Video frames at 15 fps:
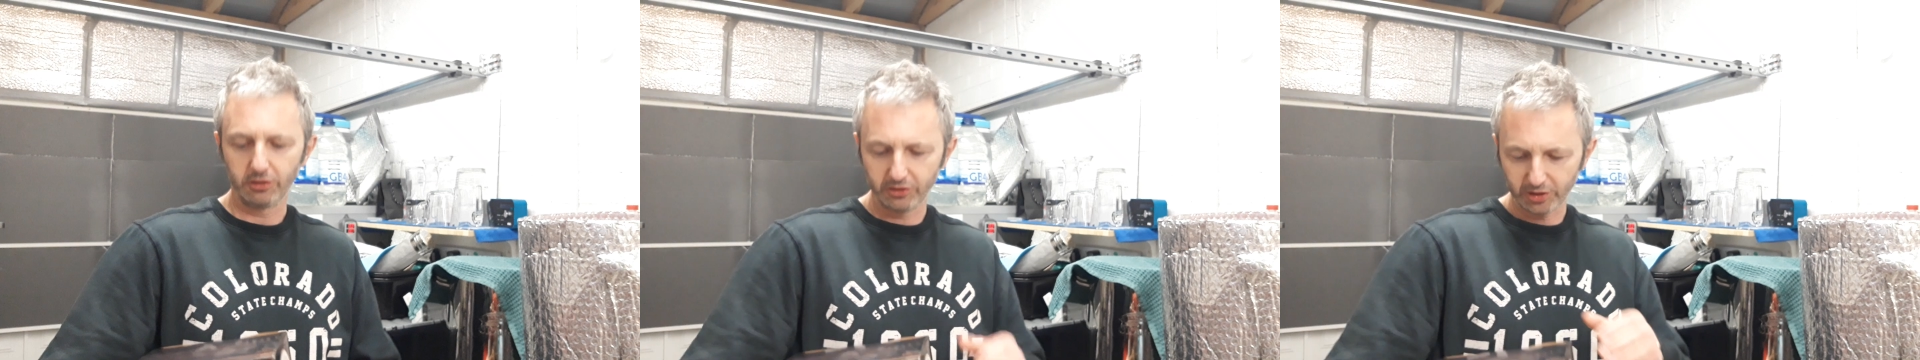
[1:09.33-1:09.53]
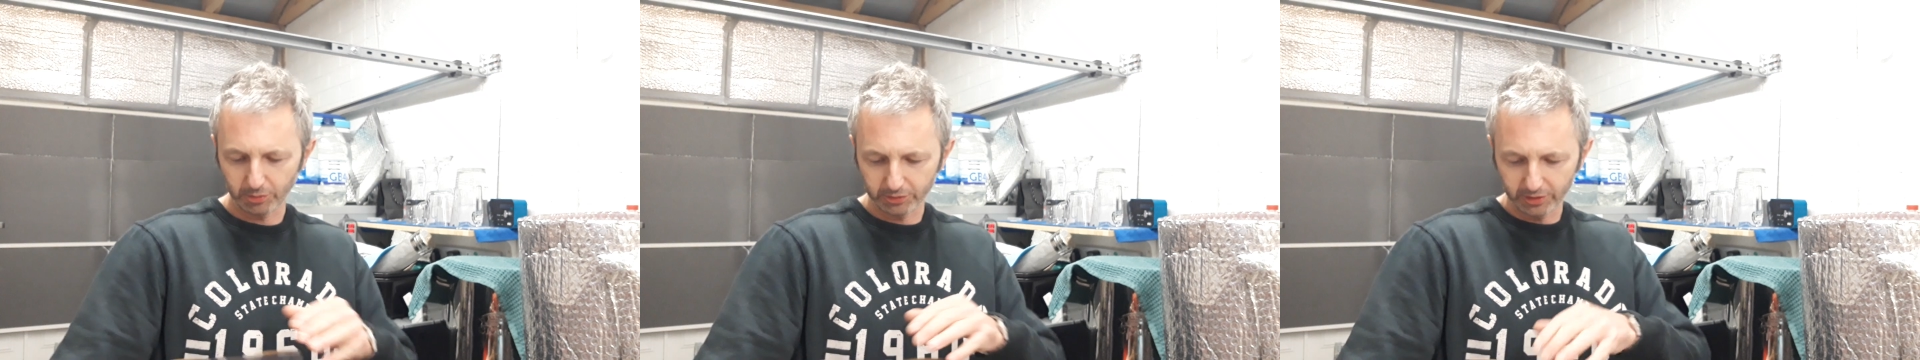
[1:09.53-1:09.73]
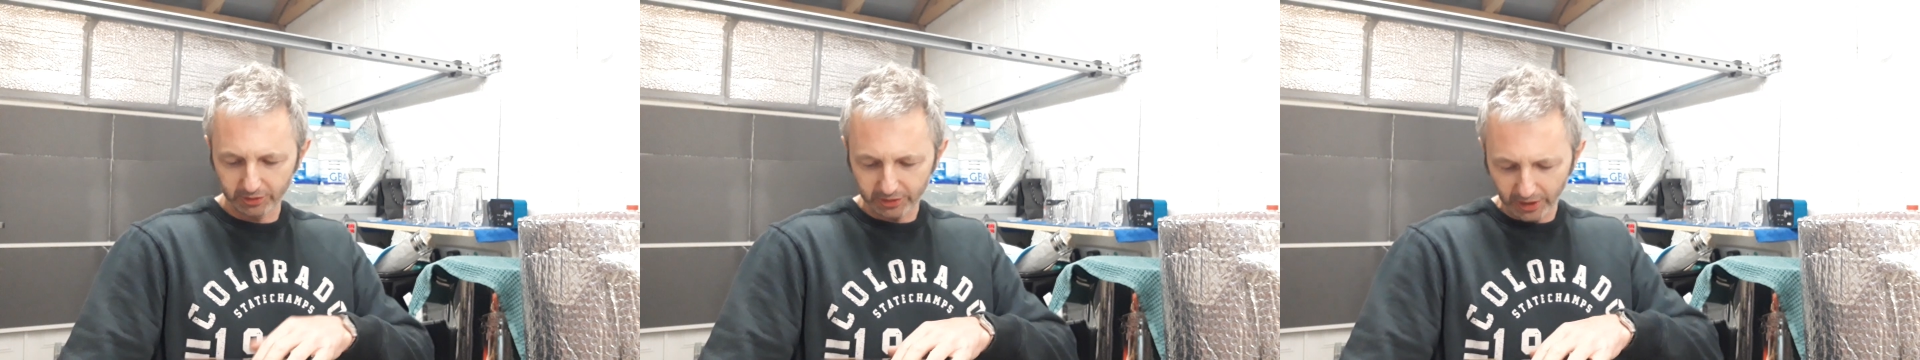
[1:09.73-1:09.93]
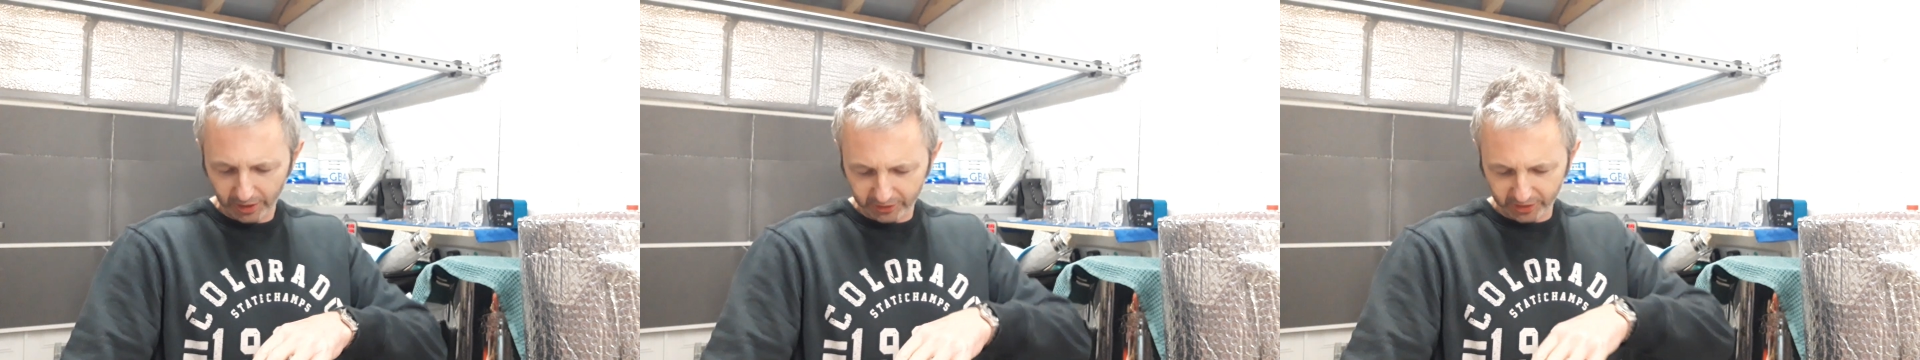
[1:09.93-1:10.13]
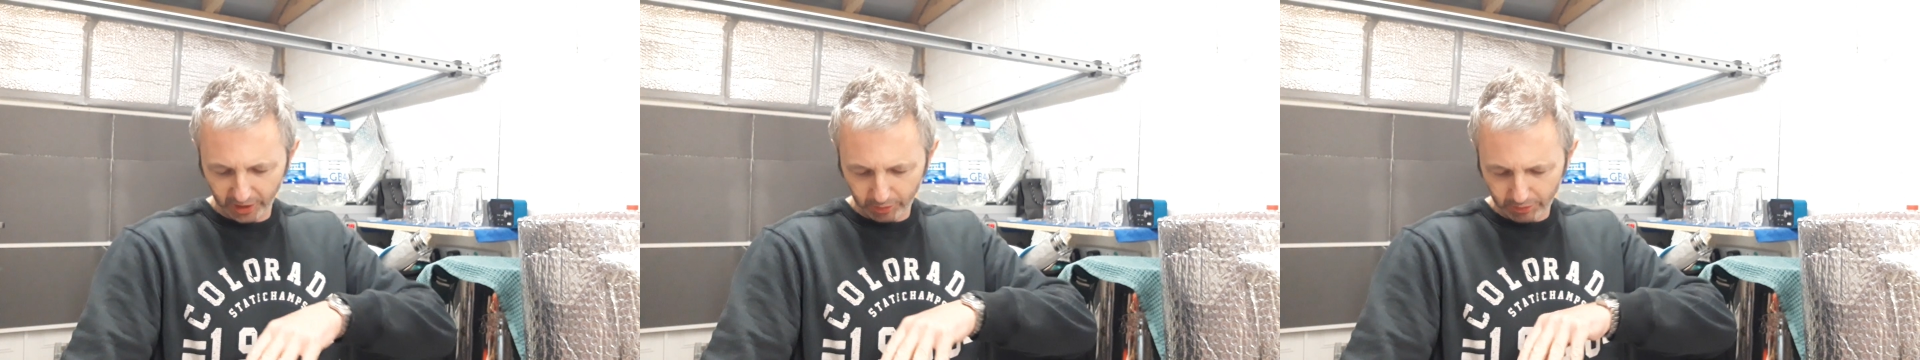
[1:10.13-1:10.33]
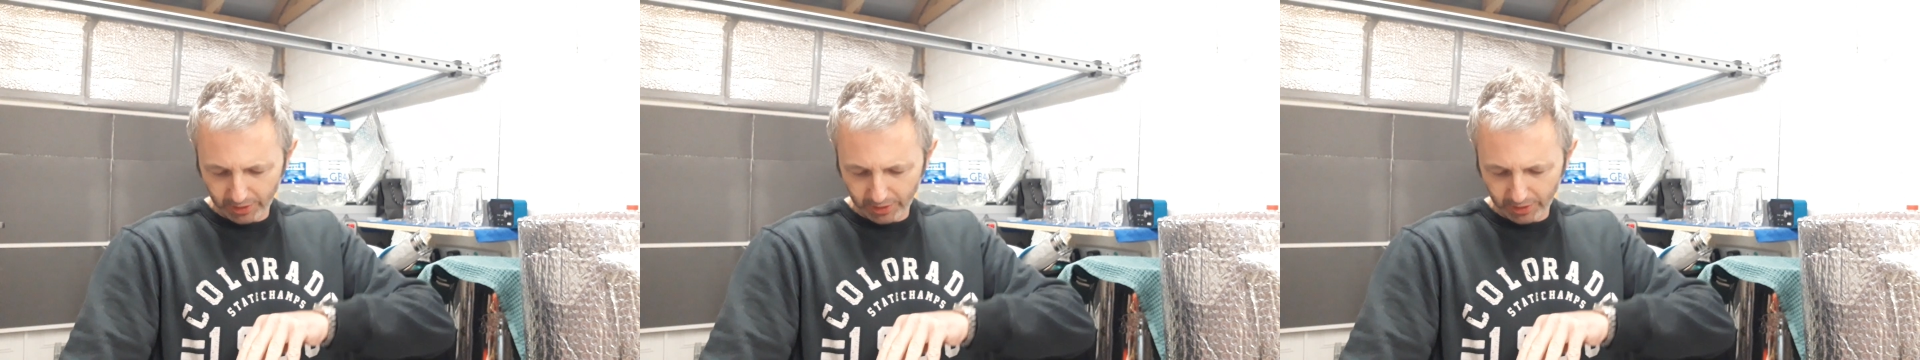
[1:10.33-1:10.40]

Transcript: see what's inside, shall